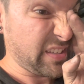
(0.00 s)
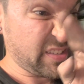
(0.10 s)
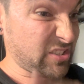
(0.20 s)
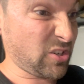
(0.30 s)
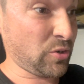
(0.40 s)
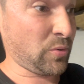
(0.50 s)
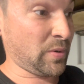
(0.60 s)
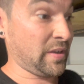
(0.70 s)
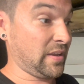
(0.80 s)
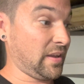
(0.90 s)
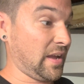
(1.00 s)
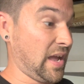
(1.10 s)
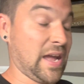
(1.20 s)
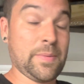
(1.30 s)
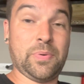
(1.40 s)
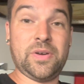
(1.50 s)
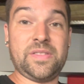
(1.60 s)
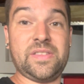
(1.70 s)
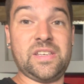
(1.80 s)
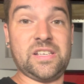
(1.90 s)
So I
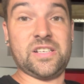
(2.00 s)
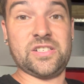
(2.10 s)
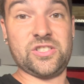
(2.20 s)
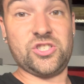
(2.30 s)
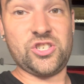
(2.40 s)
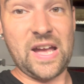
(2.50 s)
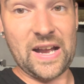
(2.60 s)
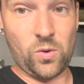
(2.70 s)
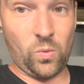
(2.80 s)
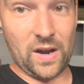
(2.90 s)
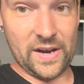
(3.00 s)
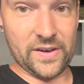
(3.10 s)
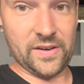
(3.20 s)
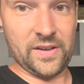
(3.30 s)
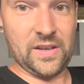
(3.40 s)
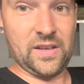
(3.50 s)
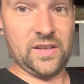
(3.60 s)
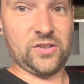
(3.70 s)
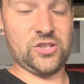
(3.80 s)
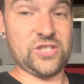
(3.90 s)
put the jack wire.
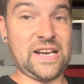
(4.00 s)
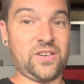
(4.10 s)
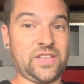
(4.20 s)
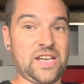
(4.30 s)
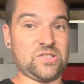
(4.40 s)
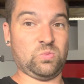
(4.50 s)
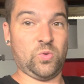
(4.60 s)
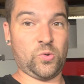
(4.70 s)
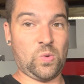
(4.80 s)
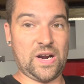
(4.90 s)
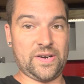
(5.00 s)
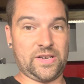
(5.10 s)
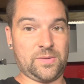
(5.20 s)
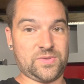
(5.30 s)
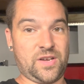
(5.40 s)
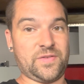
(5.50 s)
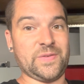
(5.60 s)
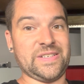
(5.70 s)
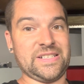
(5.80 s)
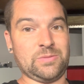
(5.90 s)
The jack only has one wire that comes off
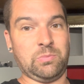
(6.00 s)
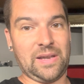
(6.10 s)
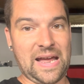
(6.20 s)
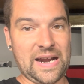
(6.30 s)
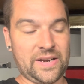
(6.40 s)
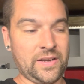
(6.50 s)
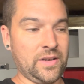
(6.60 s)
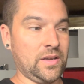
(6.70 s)
of it, and it's black.